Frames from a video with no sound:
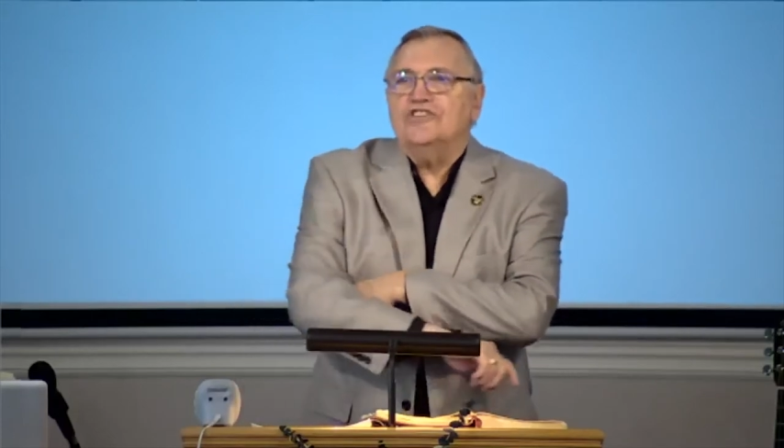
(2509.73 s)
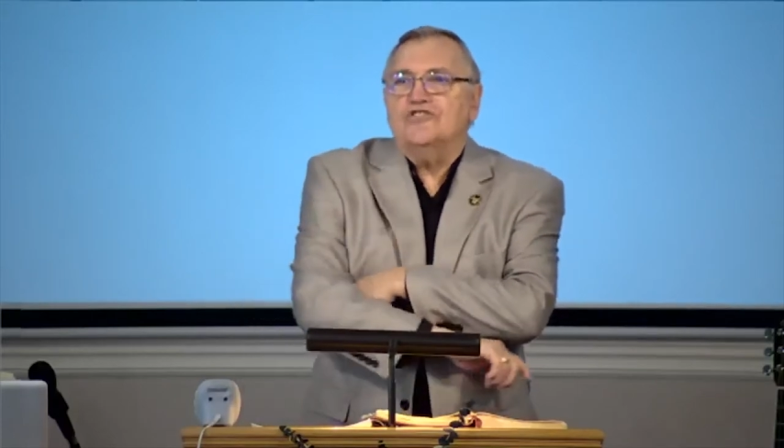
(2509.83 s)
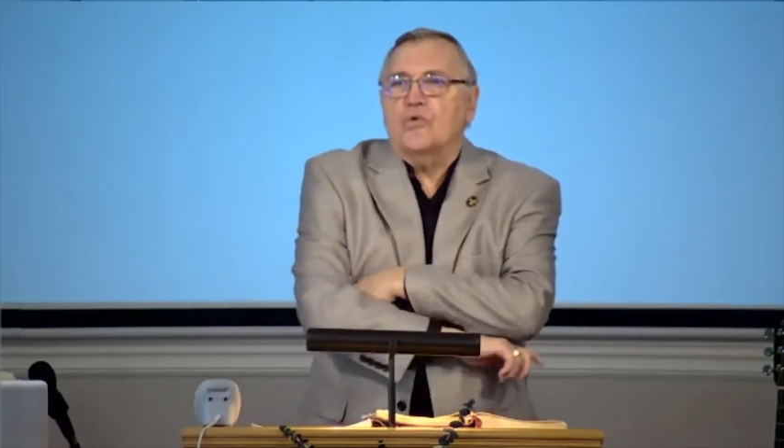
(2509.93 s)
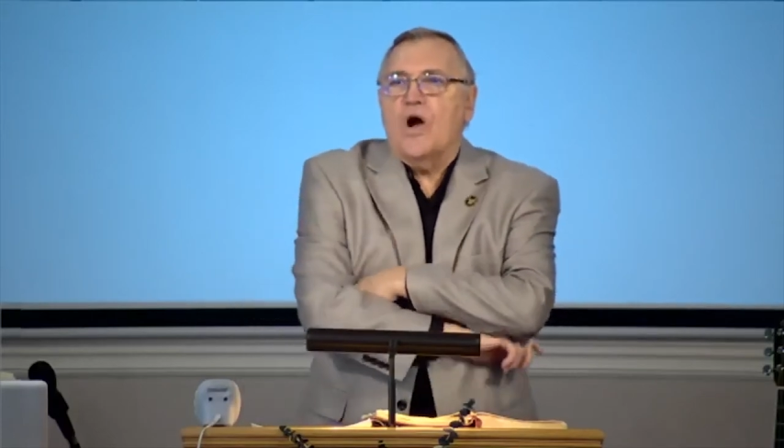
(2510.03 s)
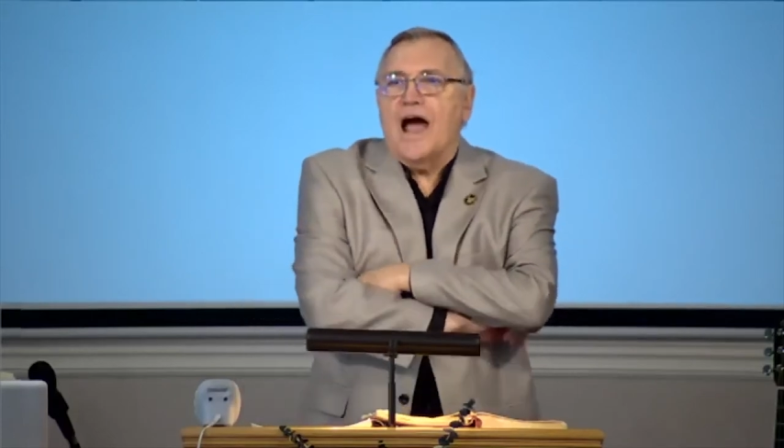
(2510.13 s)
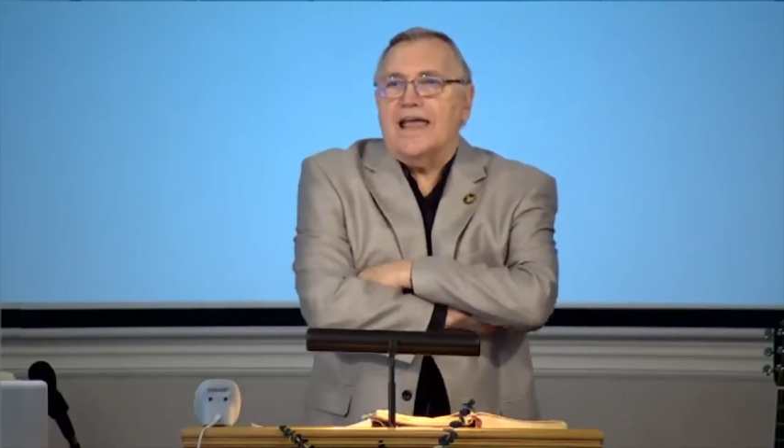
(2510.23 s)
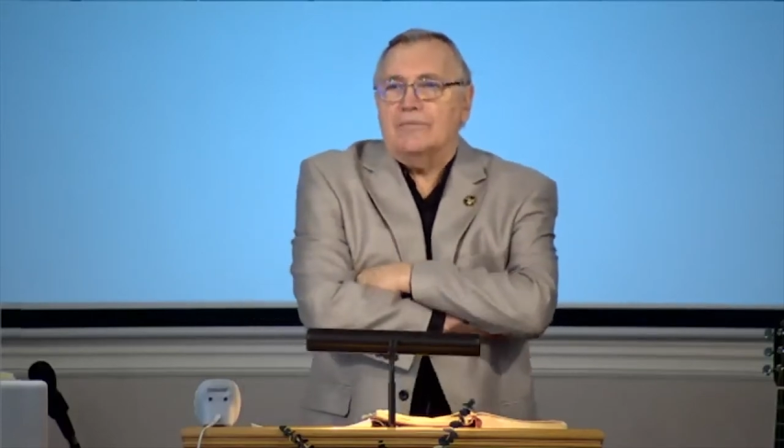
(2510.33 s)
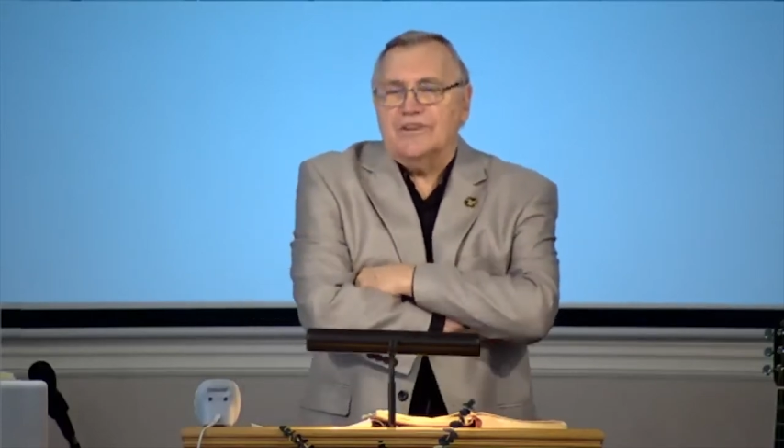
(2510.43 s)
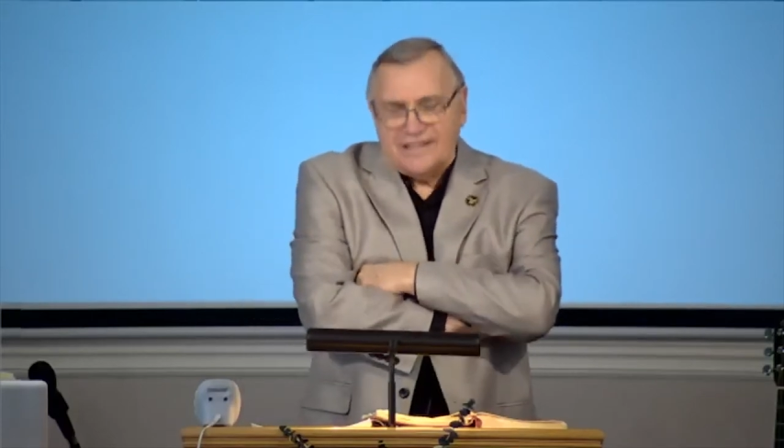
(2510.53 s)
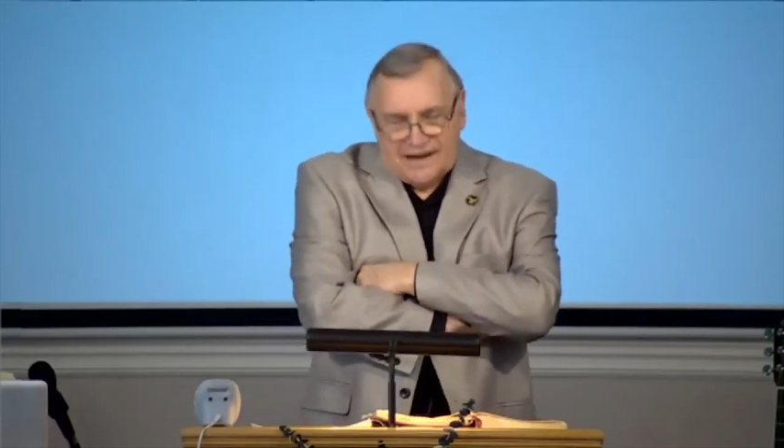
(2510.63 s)
try
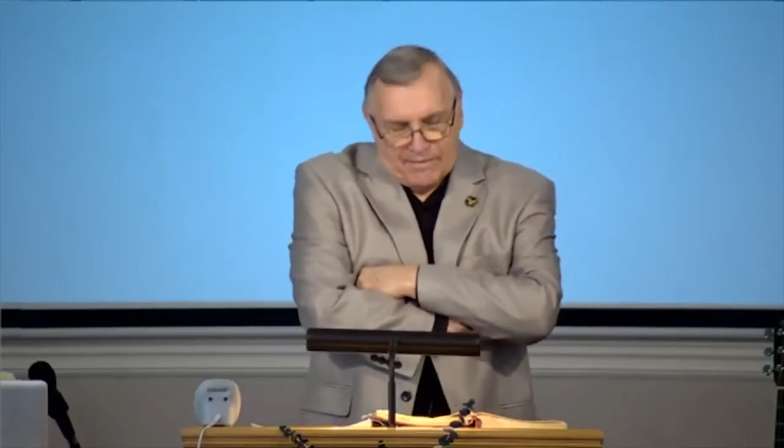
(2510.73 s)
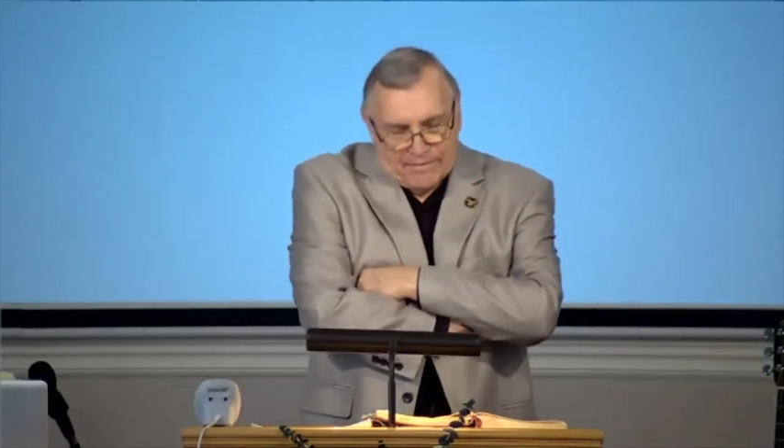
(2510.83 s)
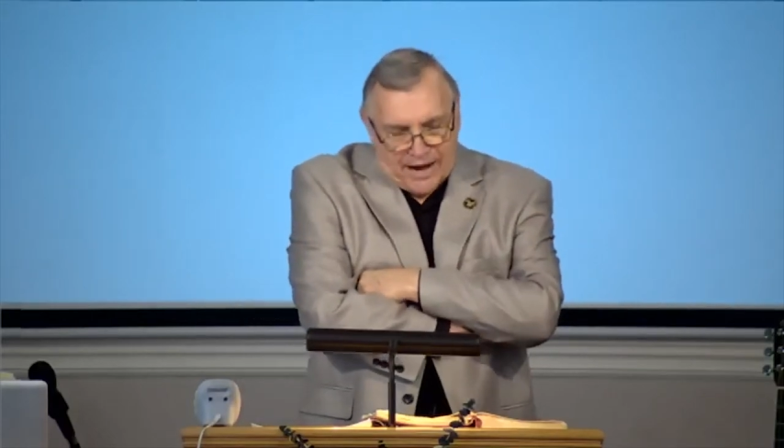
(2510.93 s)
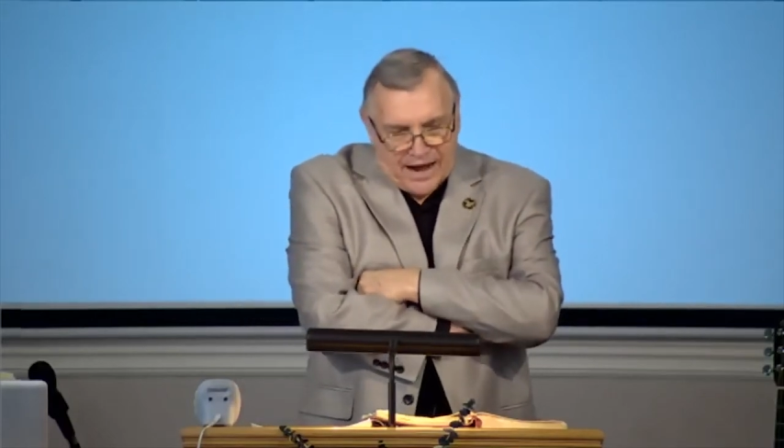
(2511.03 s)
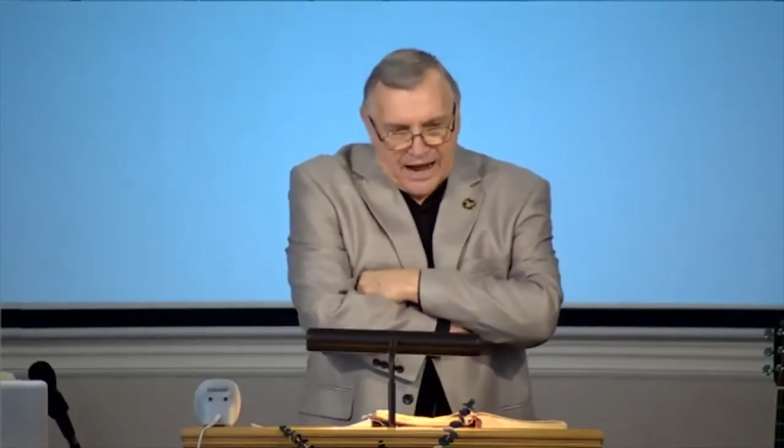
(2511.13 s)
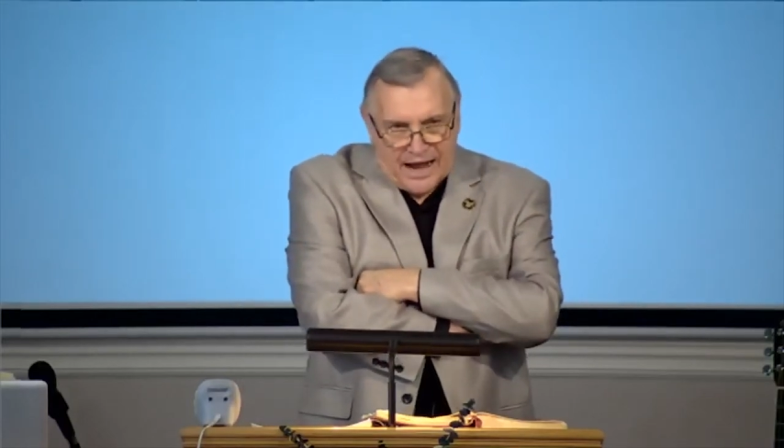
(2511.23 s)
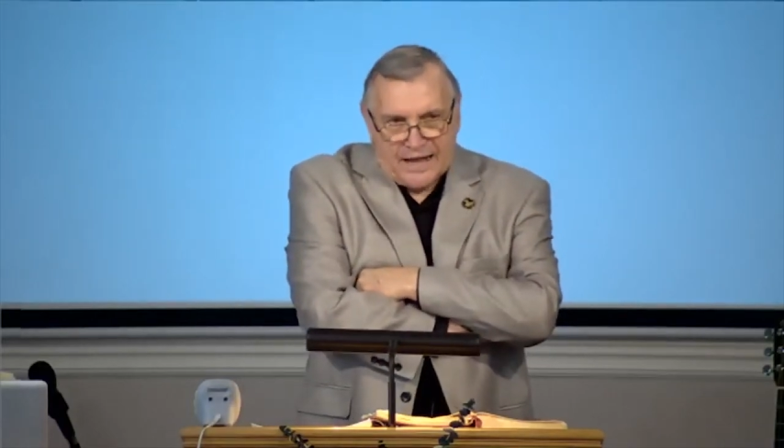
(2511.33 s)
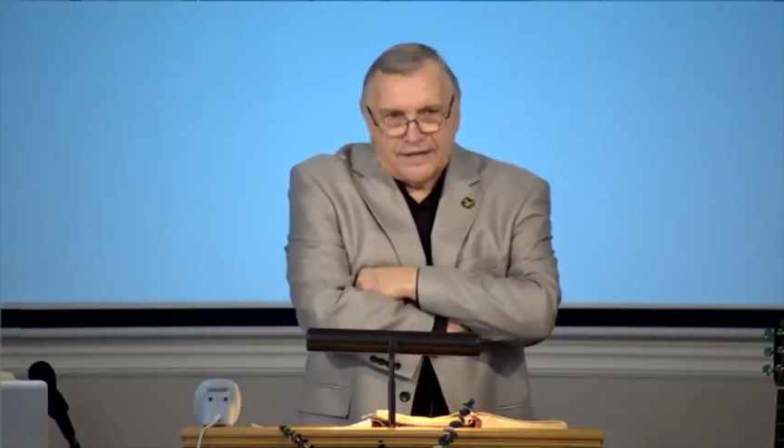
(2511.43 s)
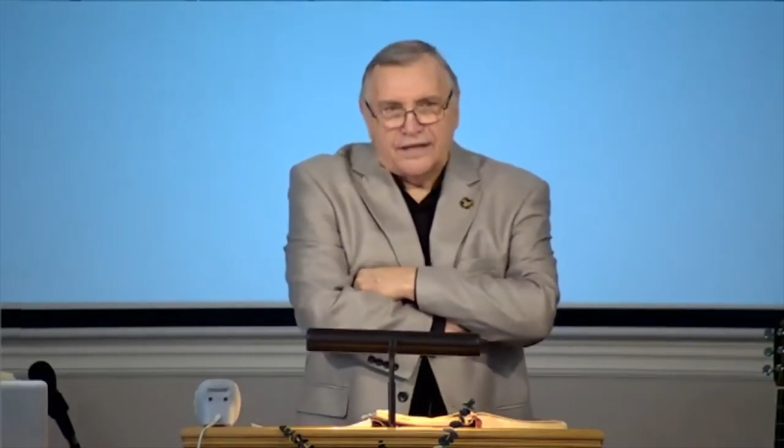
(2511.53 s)
them. Come on.